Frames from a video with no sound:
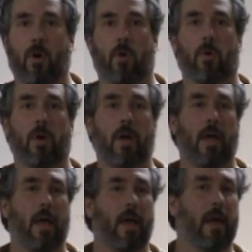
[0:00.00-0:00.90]
So
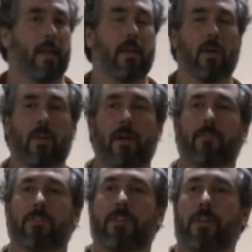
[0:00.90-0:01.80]
at eco
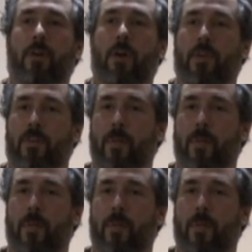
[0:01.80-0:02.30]
level zero,